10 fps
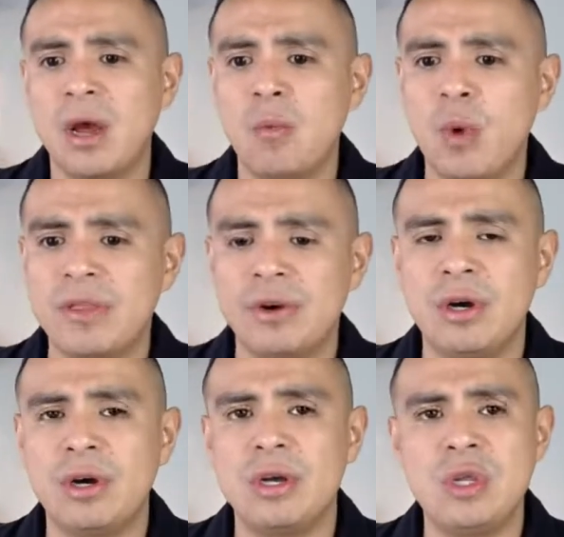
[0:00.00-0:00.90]

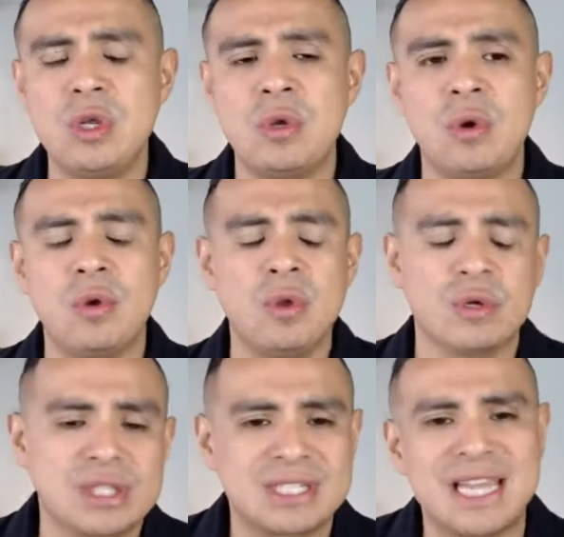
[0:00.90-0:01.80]
whether you're
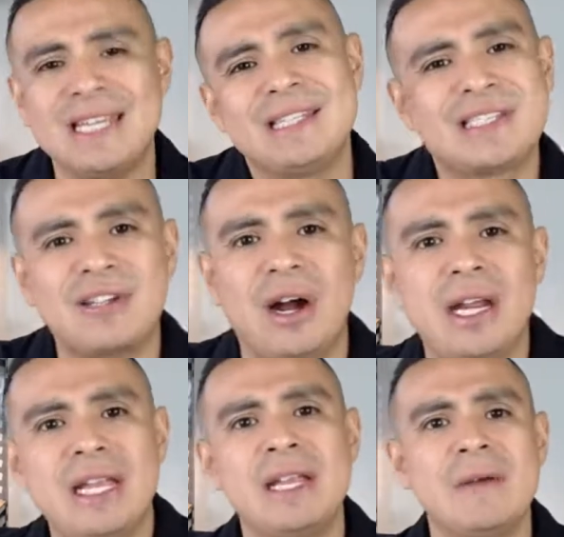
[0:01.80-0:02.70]
just getting
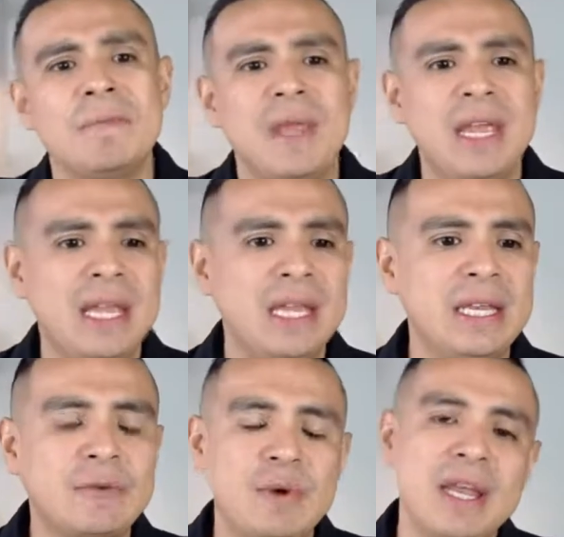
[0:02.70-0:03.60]
started in
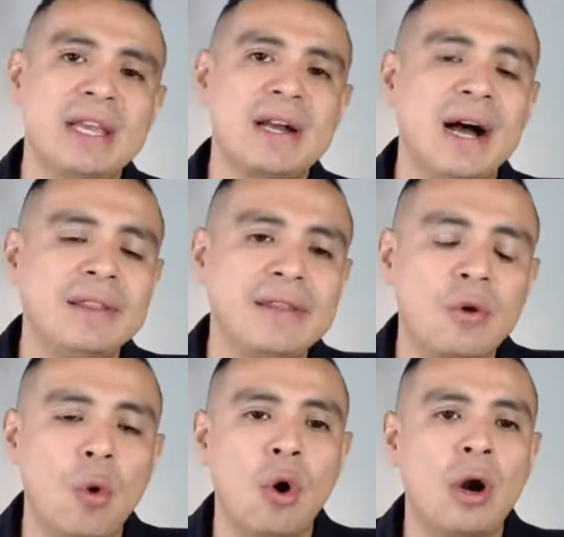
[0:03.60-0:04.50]
creating content,
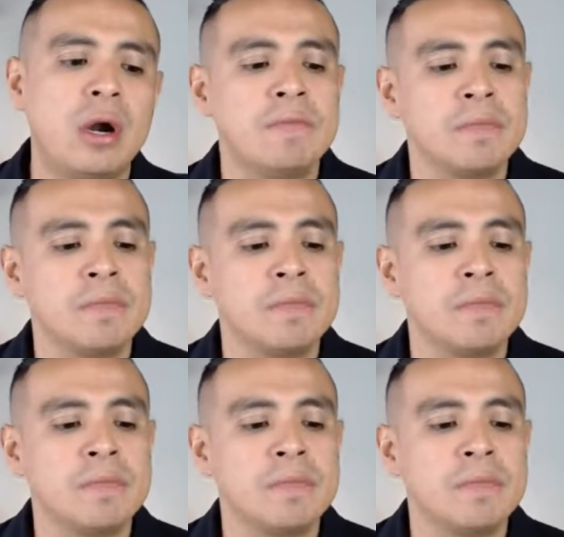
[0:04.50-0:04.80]
or